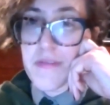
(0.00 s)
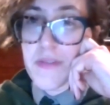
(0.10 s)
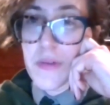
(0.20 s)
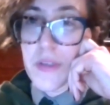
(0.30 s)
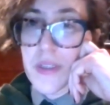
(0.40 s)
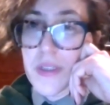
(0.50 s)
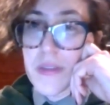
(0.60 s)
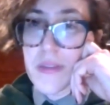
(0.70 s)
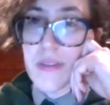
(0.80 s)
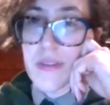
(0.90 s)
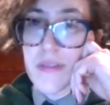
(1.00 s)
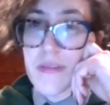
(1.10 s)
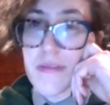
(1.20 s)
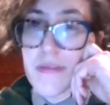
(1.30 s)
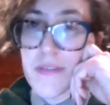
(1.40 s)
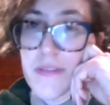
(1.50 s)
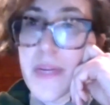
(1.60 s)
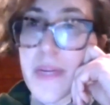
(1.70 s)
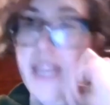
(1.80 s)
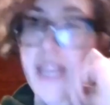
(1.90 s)
for for
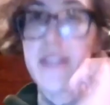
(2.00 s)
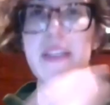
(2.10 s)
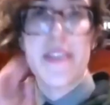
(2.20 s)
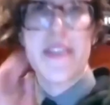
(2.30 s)
money in, in